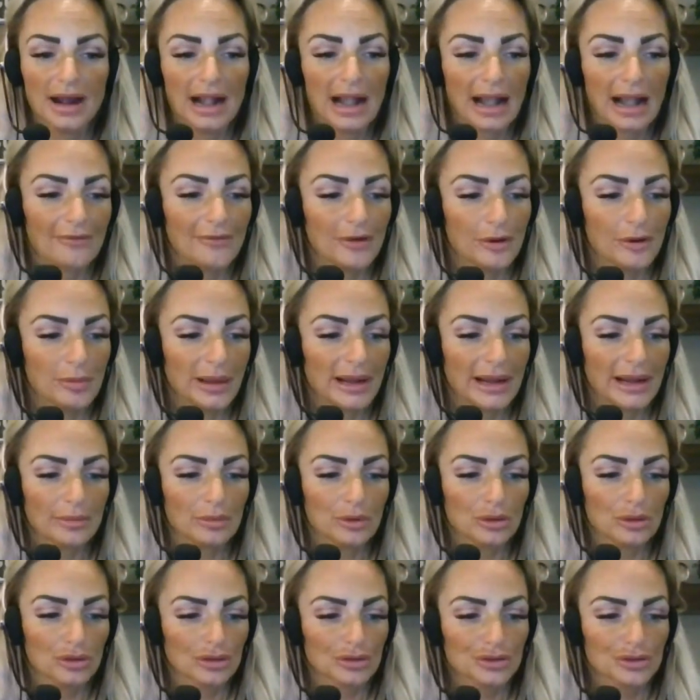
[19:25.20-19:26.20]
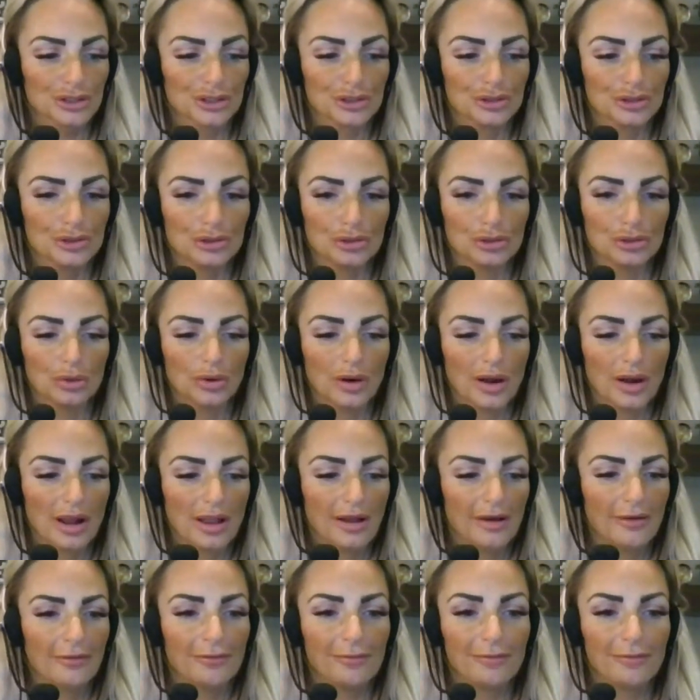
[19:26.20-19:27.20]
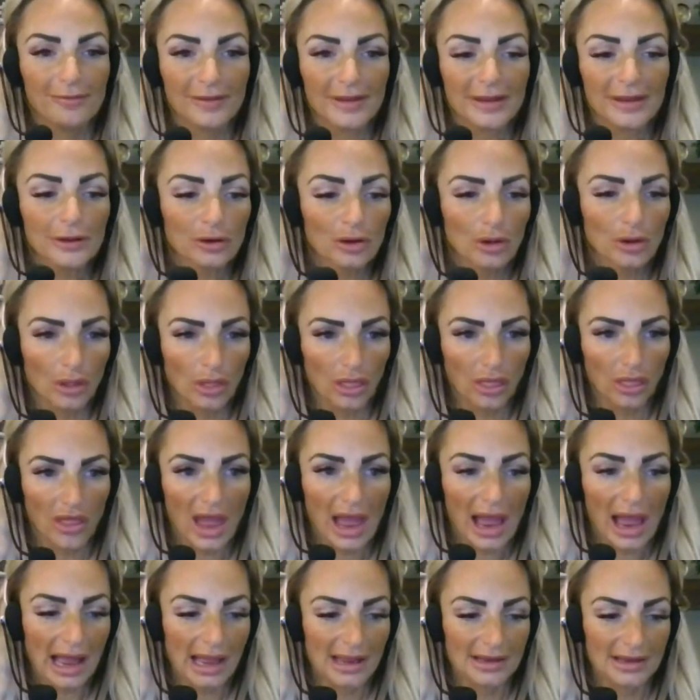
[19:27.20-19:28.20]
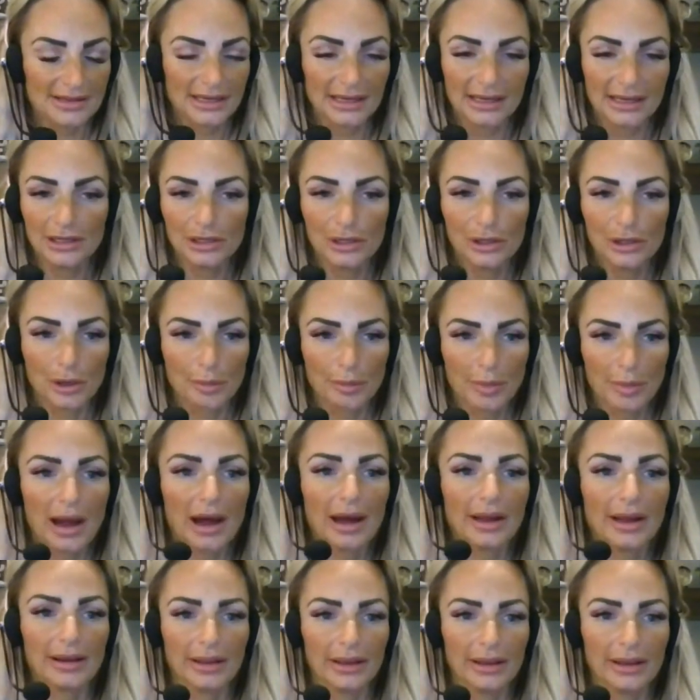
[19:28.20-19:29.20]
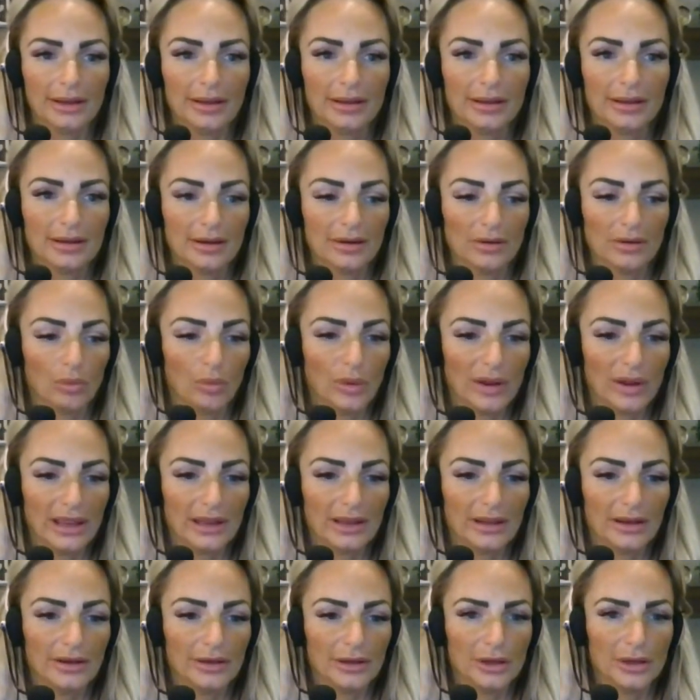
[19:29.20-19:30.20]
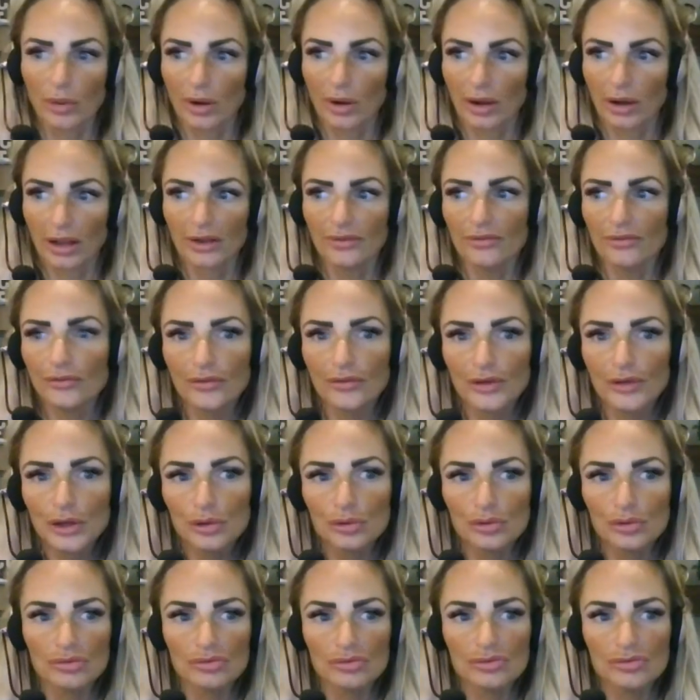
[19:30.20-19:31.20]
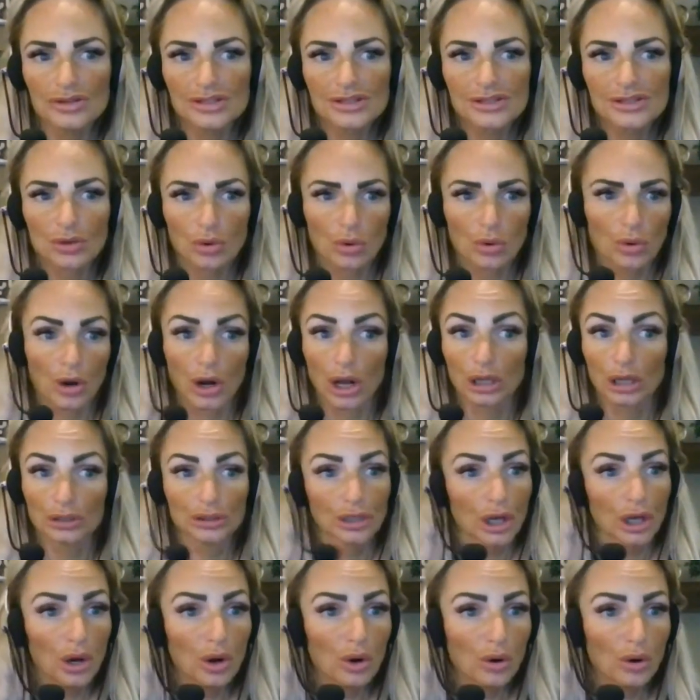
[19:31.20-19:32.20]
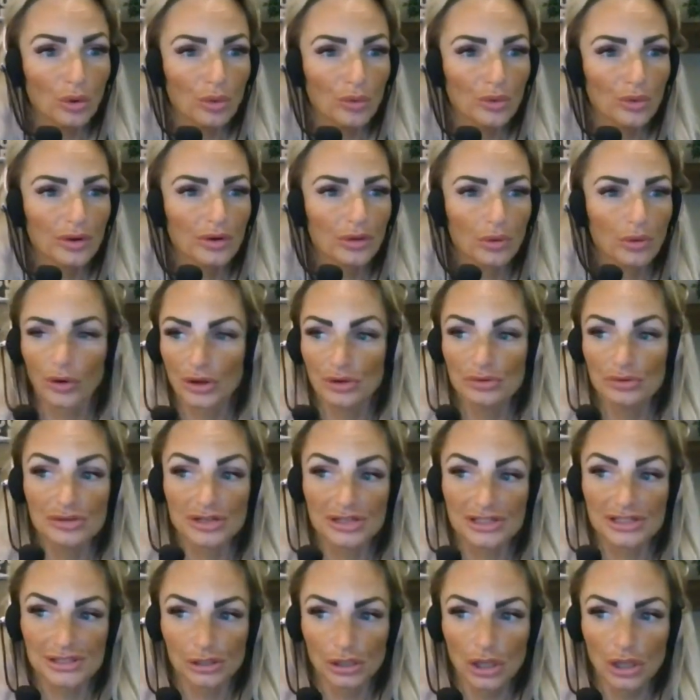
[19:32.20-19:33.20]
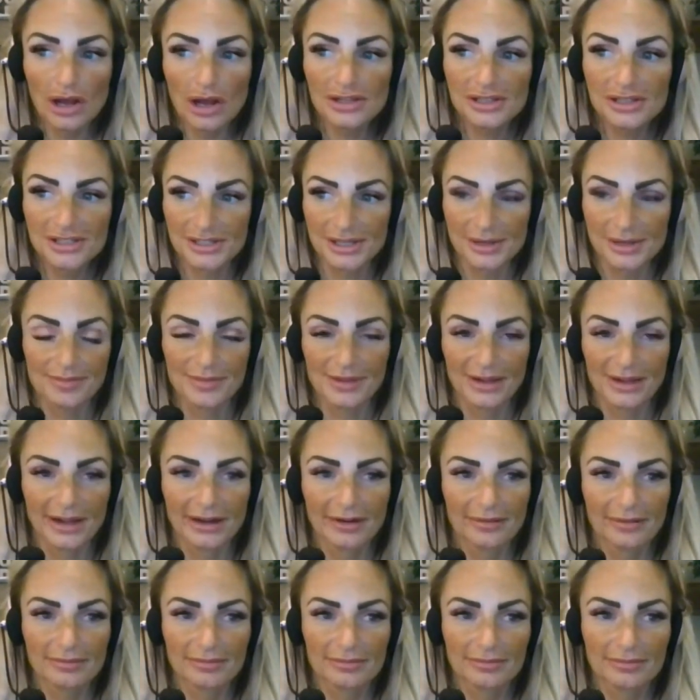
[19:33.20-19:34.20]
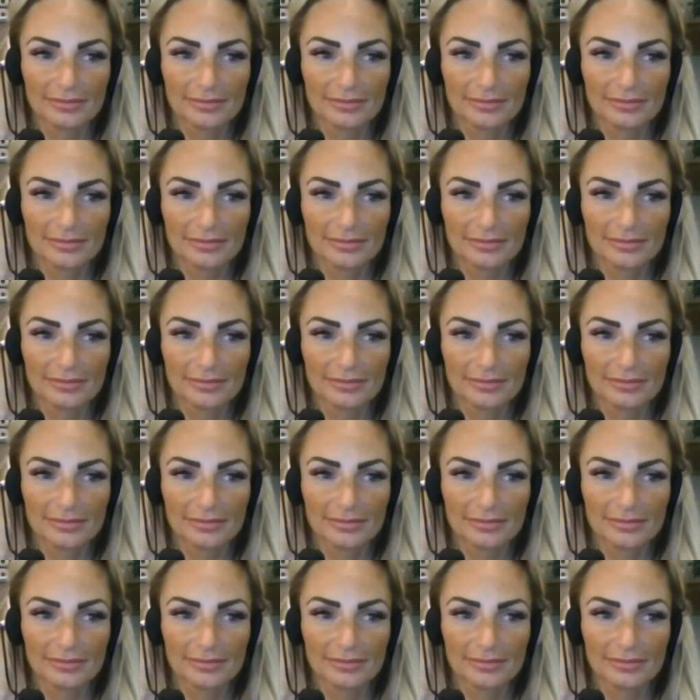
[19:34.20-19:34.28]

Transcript: Have you been able to feel that in your body when you are confused or alone, or you just lost something?